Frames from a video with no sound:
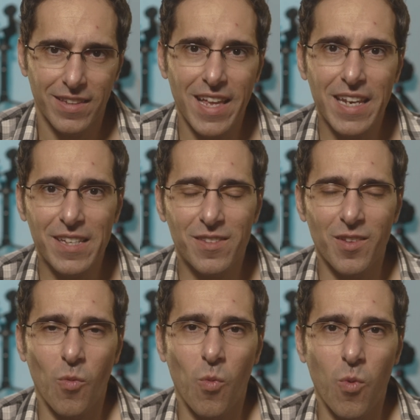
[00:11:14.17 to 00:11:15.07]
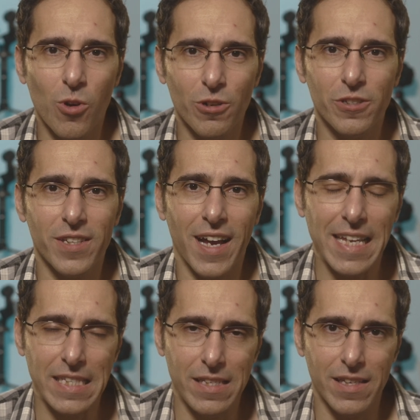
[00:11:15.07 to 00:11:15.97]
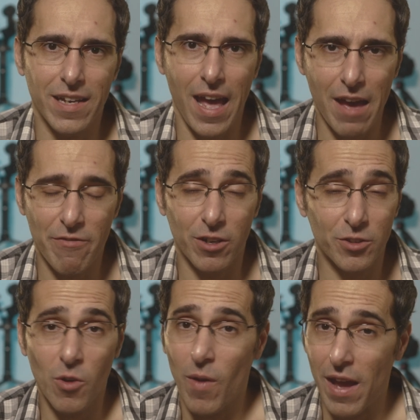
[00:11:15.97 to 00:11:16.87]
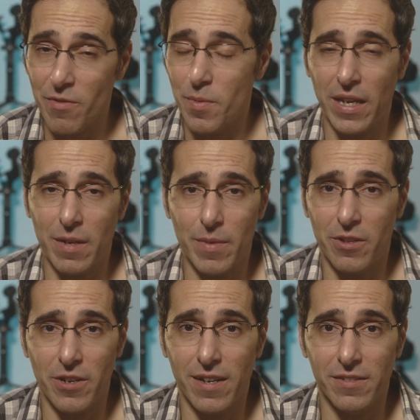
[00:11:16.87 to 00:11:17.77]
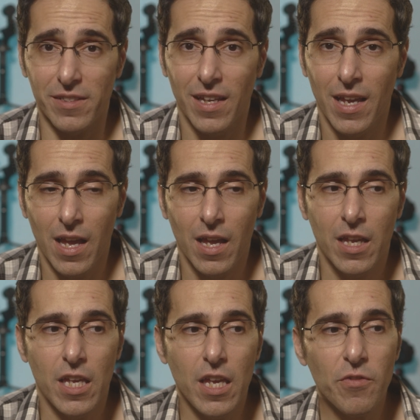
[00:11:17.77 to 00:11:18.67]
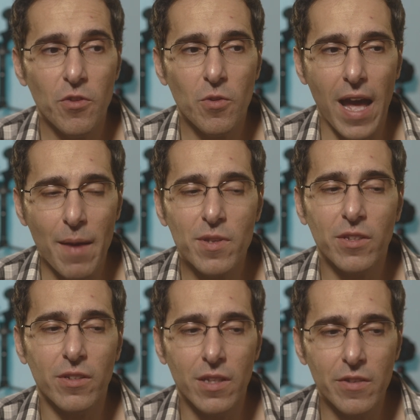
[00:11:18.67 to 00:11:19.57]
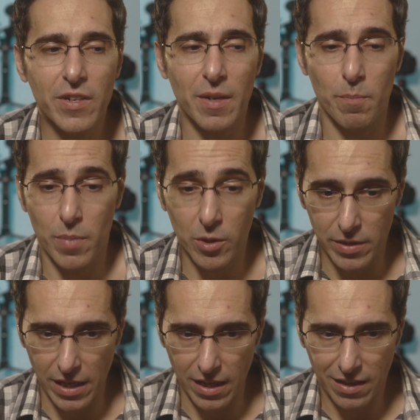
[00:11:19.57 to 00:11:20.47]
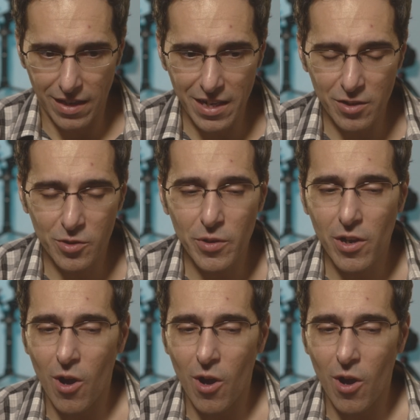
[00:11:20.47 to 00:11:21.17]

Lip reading: That is the worst idea ever. Don't ever bring anybody to your house. If you happen to live in a building and you're doing